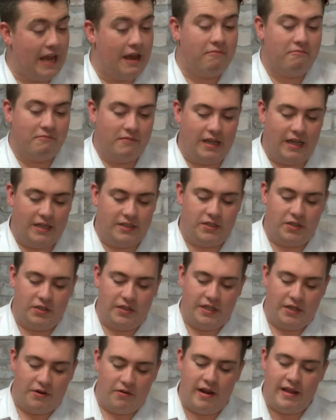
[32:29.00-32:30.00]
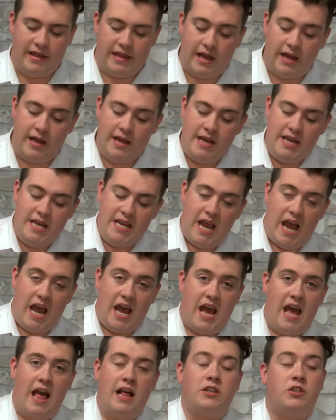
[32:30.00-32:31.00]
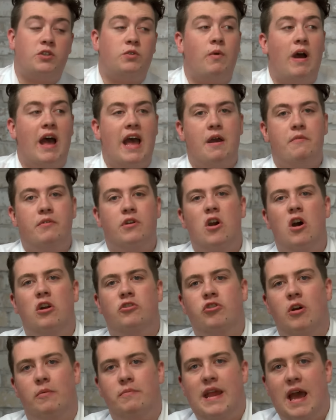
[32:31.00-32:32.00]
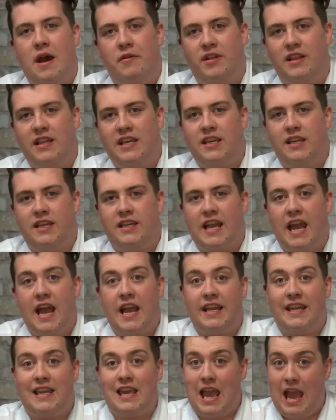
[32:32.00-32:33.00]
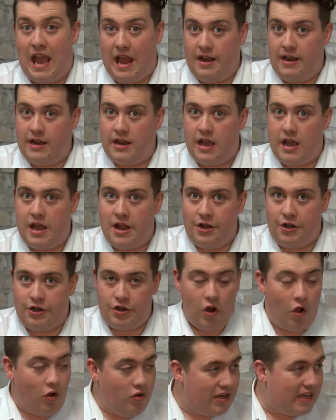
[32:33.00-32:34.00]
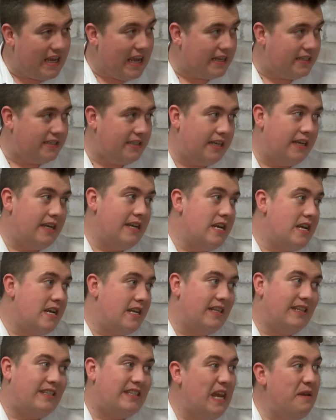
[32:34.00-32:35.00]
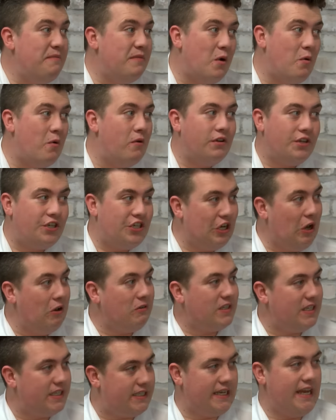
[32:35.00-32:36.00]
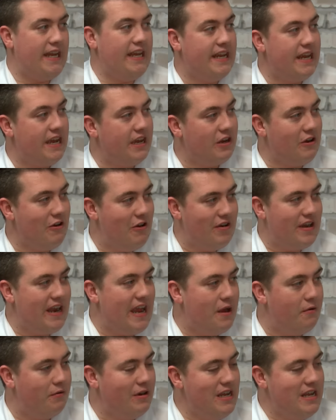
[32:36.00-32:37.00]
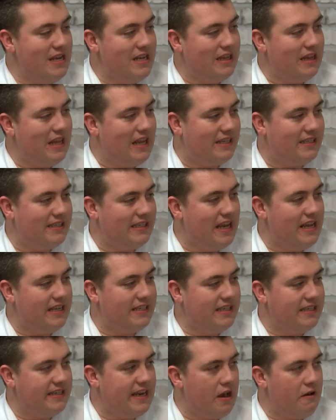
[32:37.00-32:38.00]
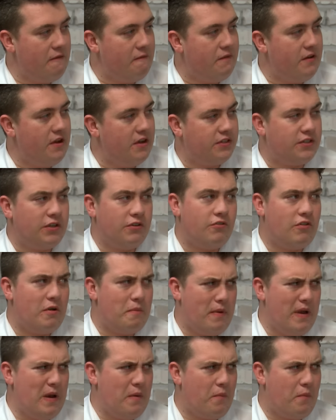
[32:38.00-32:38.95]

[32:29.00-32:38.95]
Yeah, I totally agree there. Elsewhere, we've got to drop down a league again. Doncaster, the team that we were shocked to see go down last season. Darren Ferguson under a